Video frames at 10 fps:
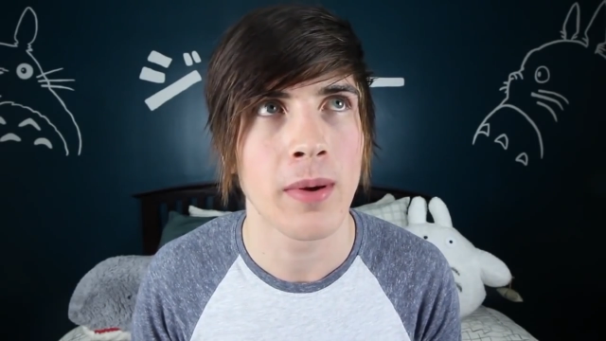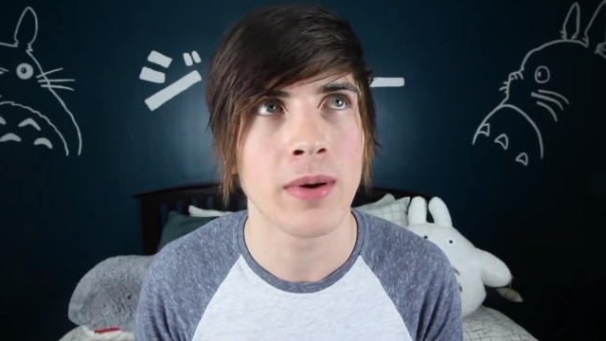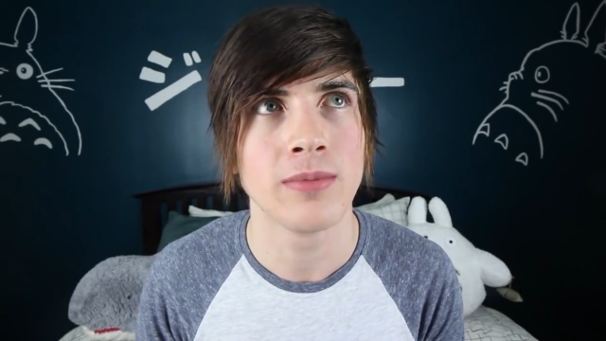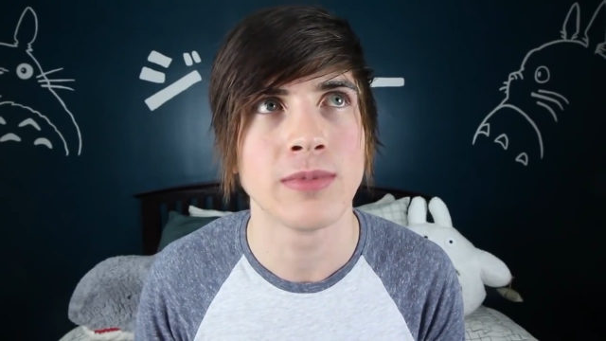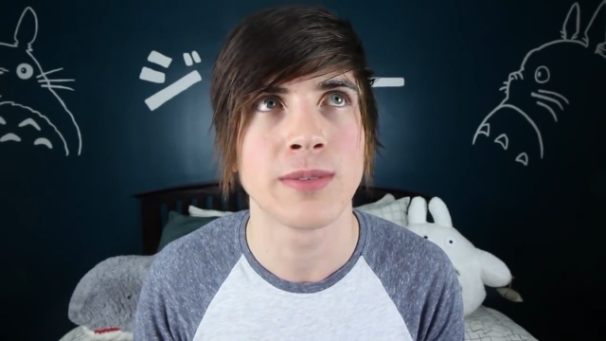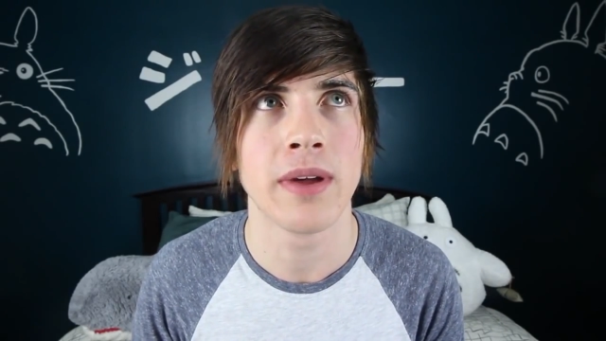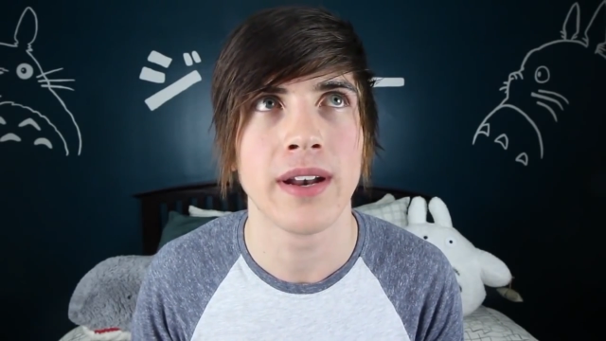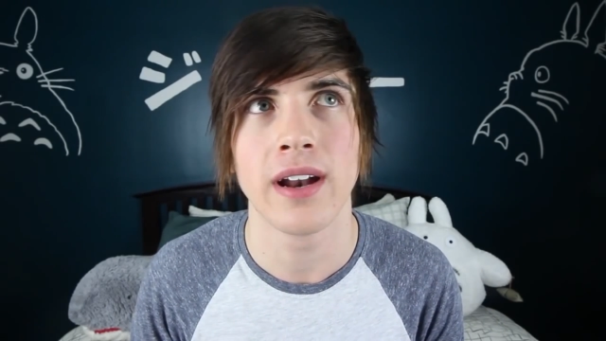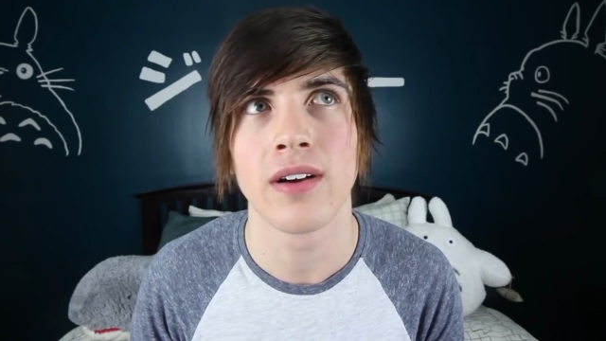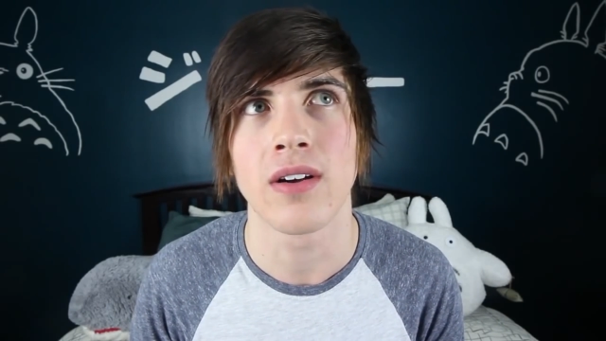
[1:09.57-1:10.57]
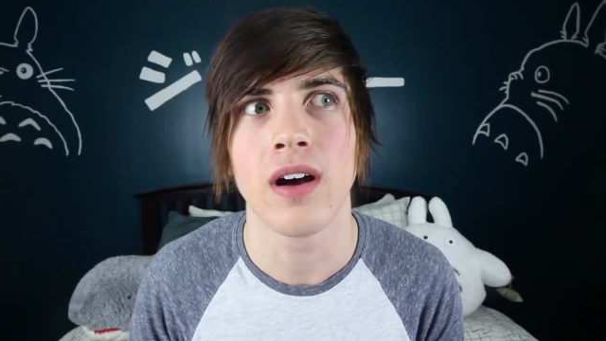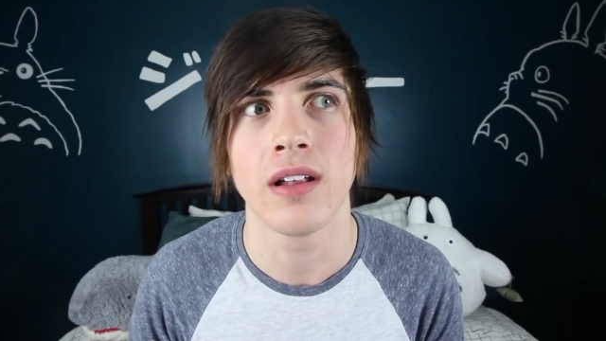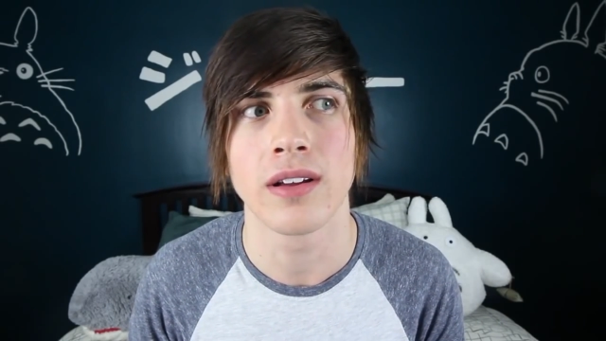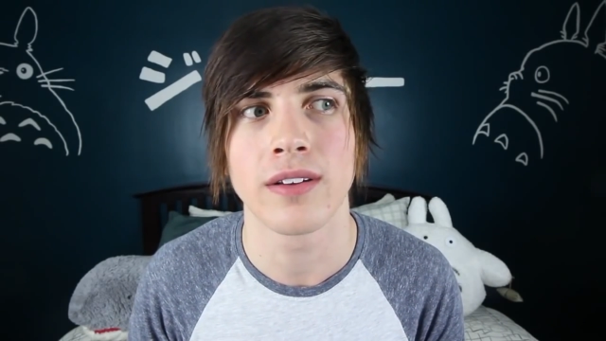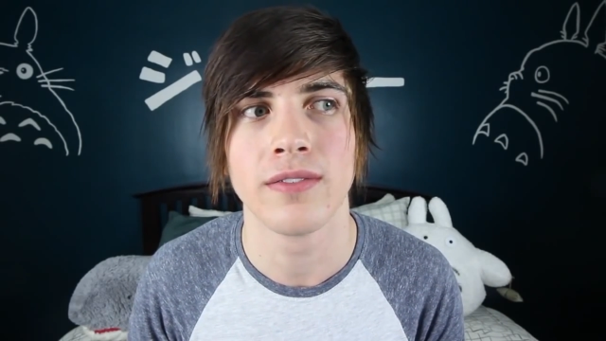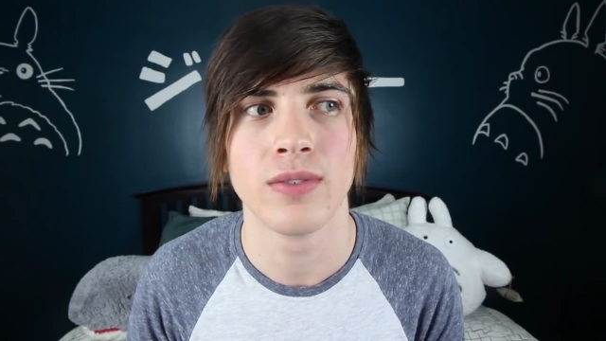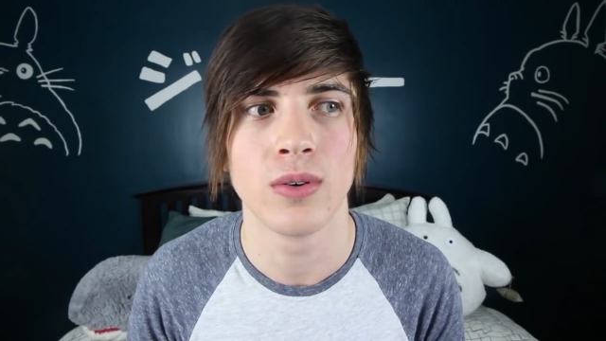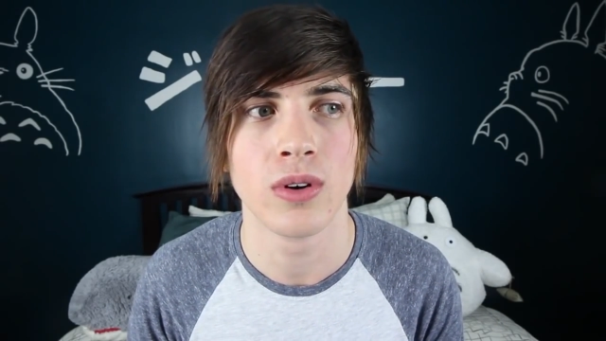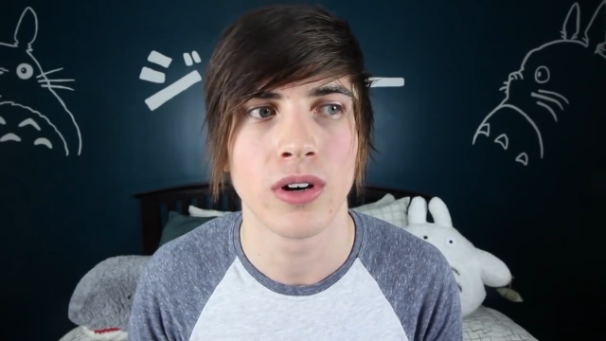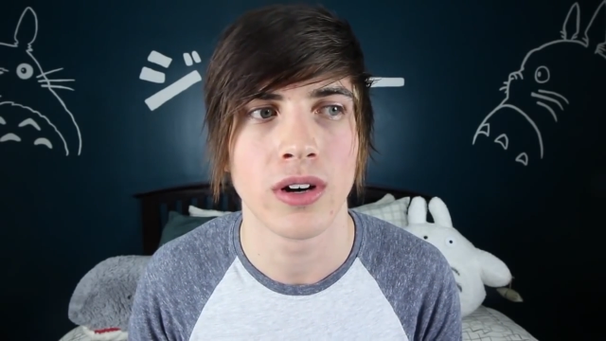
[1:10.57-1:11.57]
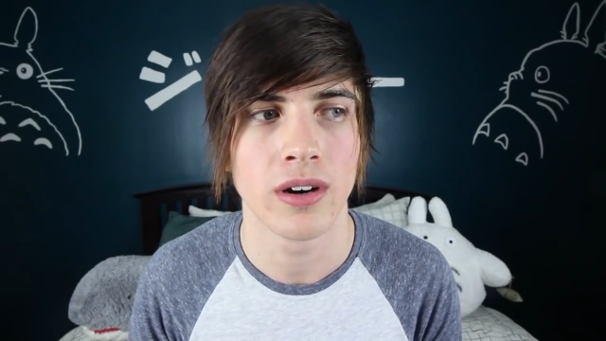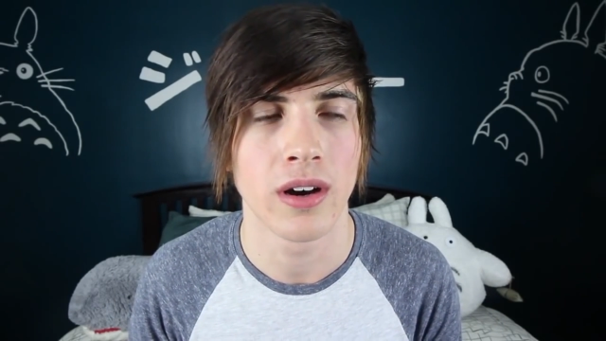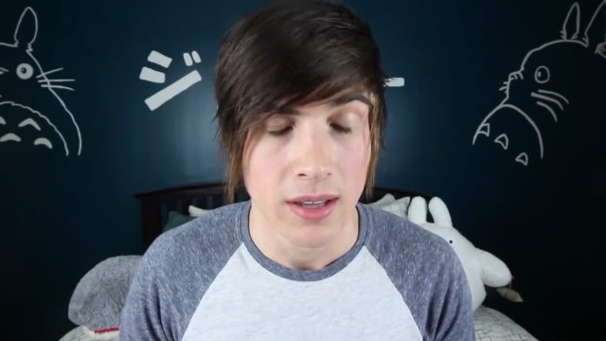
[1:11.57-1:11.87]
My mom's been an alcoholic for